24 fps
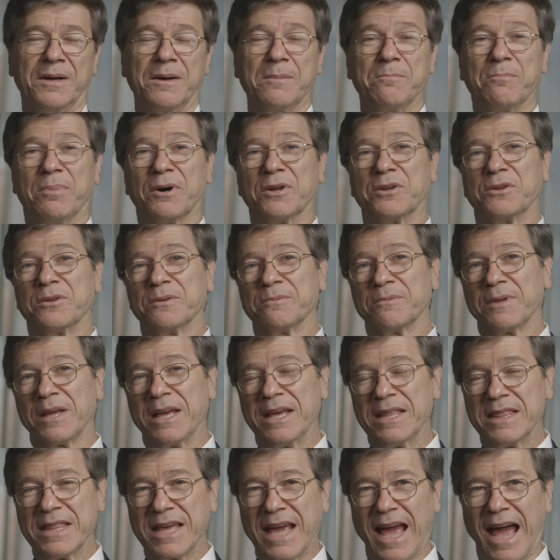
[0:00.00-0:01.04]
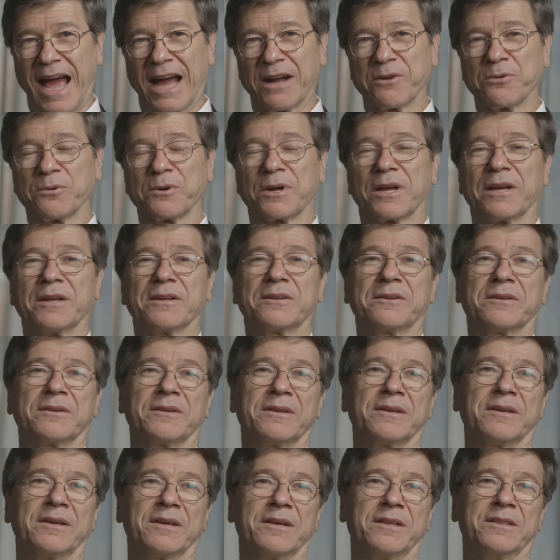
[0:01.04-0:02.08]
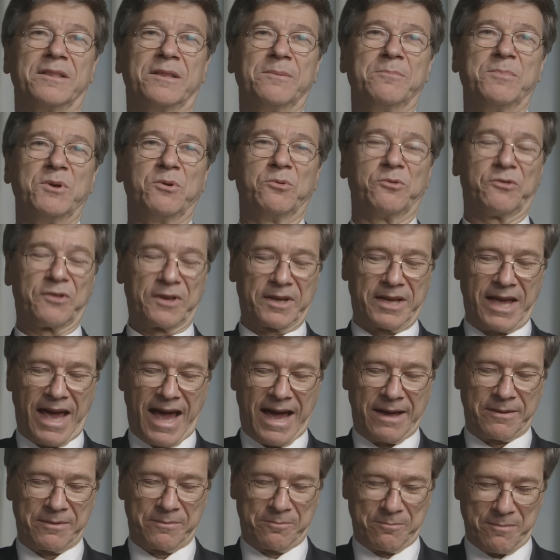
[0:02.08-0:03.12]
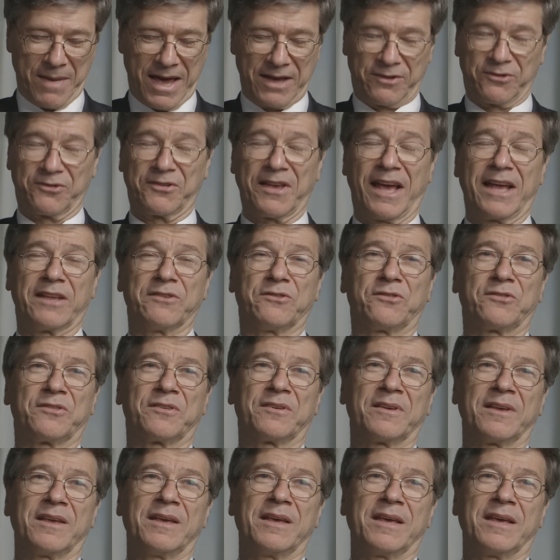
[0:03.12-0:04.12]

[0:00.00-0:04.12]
but in the aggregate, the music makes sense.